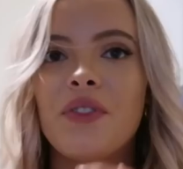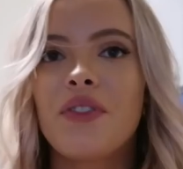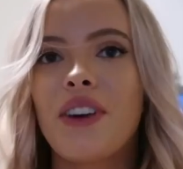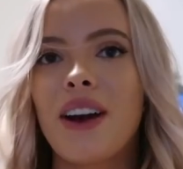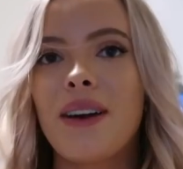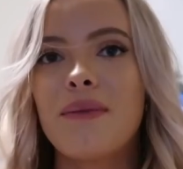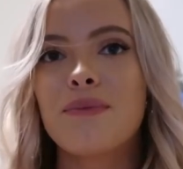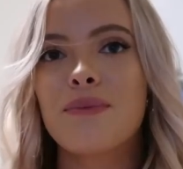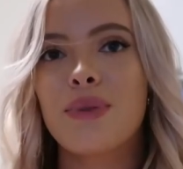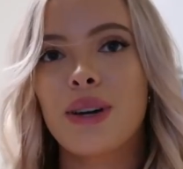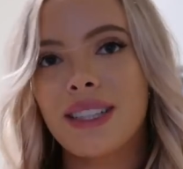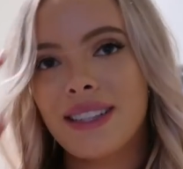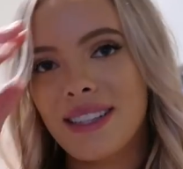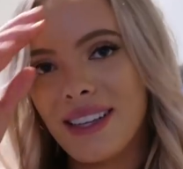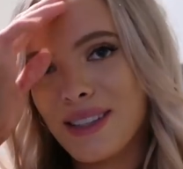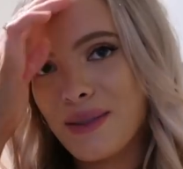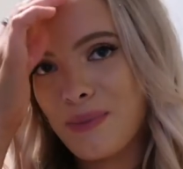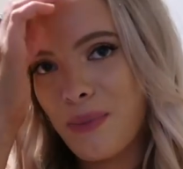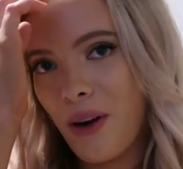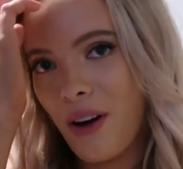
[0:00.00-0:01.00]
From
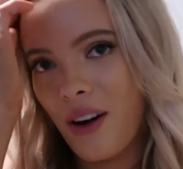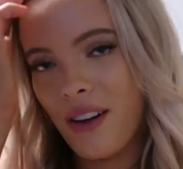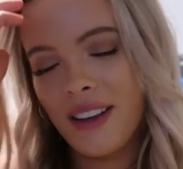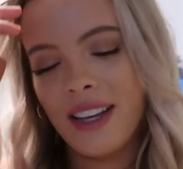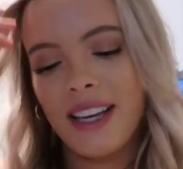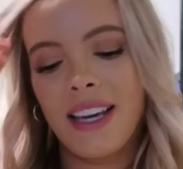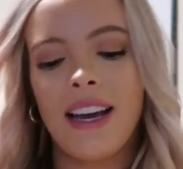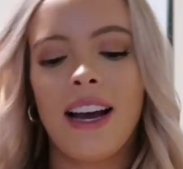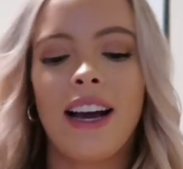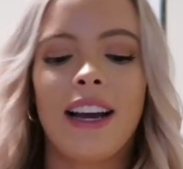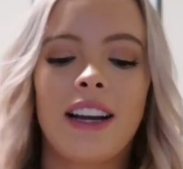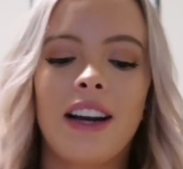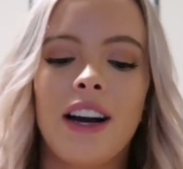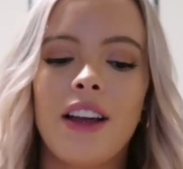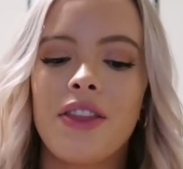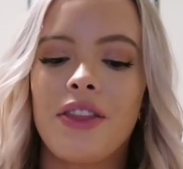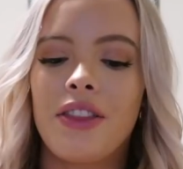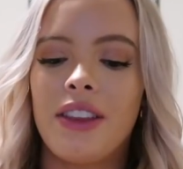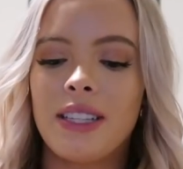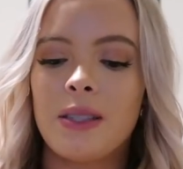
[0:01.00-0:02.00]
Princess Polly, I
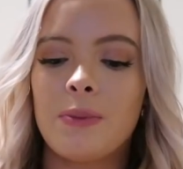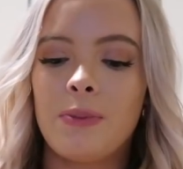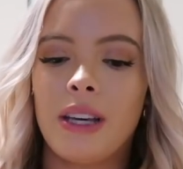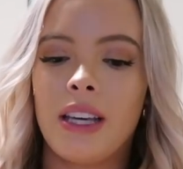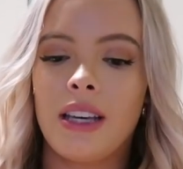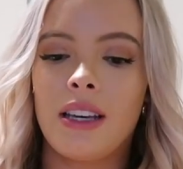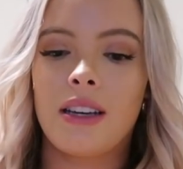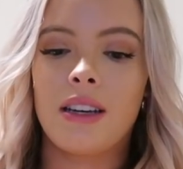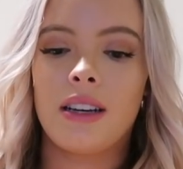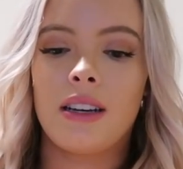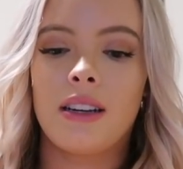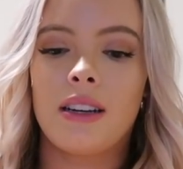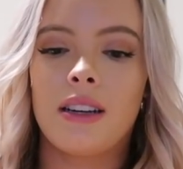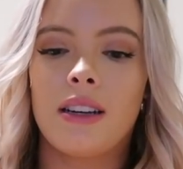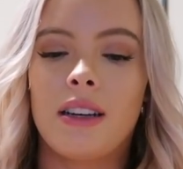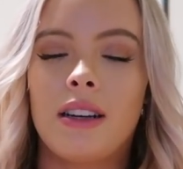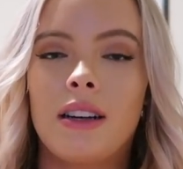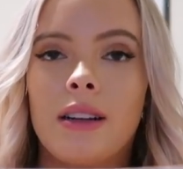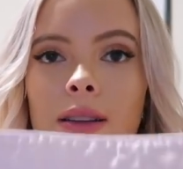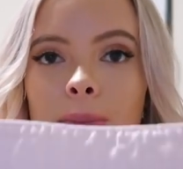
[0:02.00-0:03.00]
got this pink,
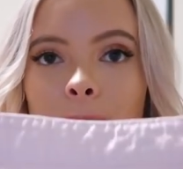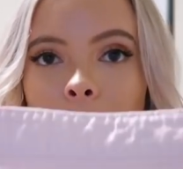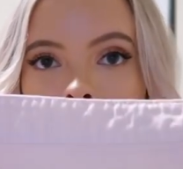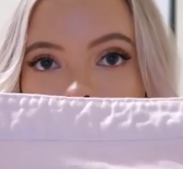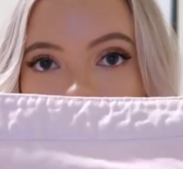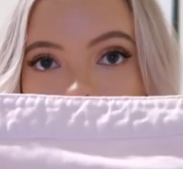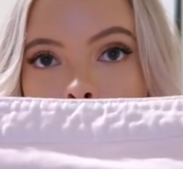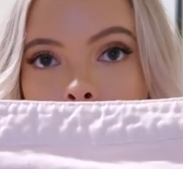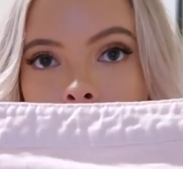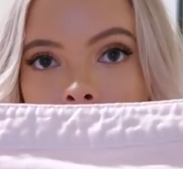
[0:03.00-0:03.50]
pale